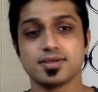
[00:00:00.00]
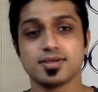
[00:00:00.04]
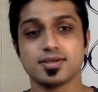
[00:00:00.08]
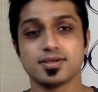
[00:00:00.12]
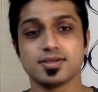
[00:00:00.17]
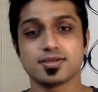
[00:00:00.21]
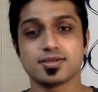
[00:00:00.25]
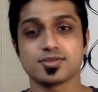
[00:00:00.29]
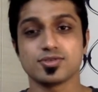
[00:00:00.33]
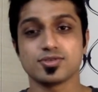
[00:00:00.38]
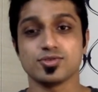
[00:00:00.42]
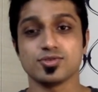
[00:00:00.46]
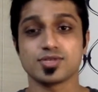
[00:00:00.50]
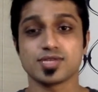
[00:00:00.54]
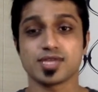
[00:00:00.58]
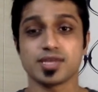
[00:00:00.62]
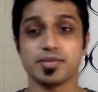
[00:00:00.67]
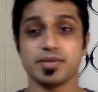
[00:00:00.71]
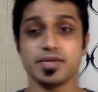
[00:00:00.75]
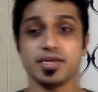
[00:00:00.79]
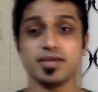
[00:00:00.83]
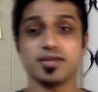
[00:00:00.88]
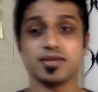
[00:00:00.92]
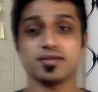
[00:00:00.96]
So those can
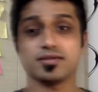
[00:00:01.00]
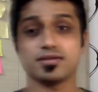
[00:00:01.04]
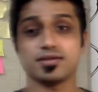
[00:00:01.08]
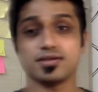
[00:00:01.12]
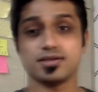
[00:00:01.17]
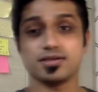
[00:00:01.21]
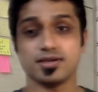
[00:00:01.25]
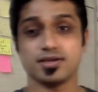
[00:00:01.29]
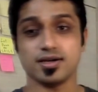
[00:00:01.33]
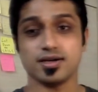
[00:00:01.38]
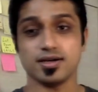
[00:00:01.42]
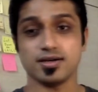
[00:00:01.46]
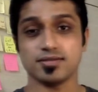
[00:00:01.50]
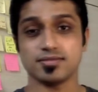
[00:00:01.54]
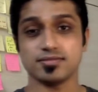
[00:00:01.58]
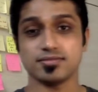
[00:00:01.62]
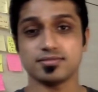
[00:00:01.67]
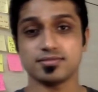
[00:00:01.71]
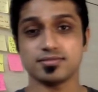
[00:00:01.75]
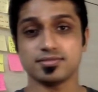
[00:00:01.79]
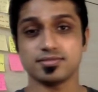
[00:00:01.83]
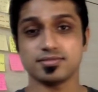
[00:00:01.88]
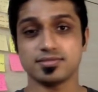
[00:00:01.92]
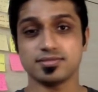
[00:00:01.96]
be,
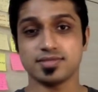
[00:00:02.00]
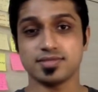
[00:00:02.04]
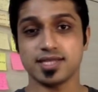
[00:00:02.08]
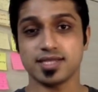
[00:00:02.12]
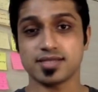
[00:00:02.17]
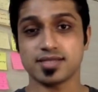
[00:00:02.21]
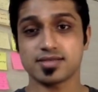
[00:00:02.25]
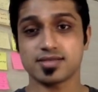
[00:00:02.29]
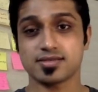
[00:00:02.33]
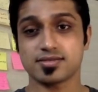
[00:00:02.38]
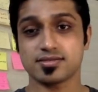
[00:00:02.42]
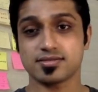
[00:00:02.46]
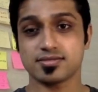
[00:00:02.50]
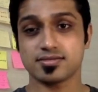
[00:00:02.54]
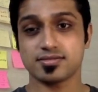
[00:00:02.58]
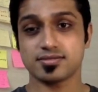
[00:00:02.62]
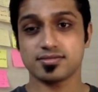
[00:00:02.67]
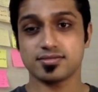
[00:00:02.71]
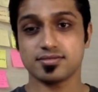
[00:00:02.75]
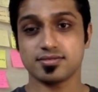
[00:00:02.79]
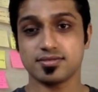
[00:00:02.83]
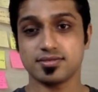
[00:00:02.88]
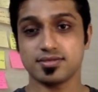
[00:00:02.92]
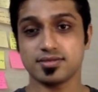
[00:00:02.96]
that's
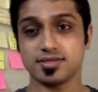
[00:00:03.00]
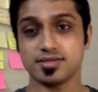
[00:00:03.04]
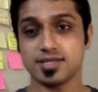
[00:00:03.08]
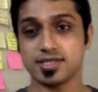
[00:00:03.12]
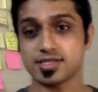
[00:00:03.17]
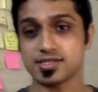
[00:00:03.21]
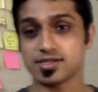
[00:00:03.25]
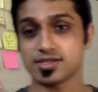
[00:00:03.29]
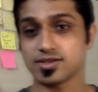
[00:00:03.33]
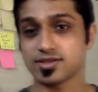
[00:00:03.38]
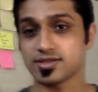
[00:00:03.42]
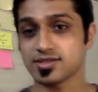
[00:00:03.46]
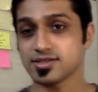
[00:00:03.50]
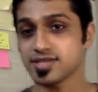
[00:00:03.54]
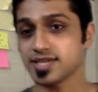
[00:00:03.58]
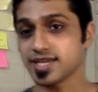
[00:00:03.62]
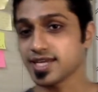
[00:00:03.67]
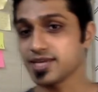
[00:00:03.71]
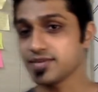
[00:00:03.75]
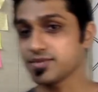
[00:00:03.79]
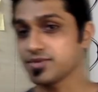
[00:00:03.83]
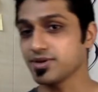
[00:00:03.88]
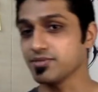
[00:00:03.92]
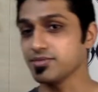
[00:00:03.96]
not the
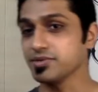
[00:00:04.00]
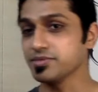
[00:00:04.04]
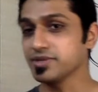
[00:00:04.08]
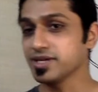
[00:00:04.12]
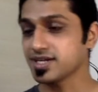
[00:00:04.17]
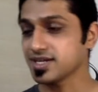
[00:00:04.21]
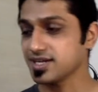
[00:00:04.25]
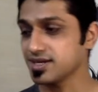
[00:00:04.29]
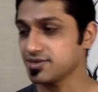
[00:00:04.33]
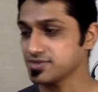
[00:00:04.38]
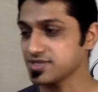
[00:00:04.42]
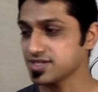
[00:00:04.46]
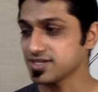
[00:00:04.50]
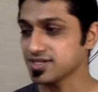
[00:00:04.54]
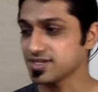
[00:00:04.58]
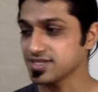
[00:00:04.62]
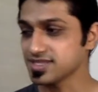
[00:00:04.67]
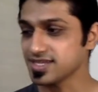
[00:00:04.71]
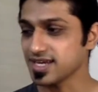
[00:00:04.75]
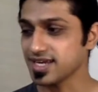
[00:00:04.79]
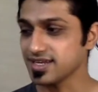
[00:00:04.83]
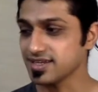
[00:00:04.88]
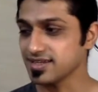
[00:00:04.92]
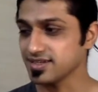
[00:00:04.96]
second problem. That comes under
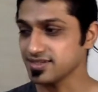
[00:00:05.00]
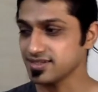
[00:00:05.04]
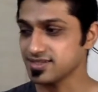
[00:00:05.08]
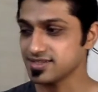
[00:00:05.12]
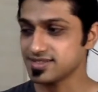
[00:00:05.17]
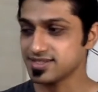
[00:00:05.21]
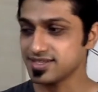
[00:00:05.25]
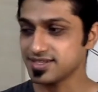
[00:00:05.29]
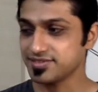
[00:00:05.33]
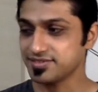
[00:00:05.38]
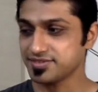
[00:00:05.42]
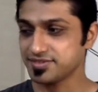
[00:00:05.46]
silent itself.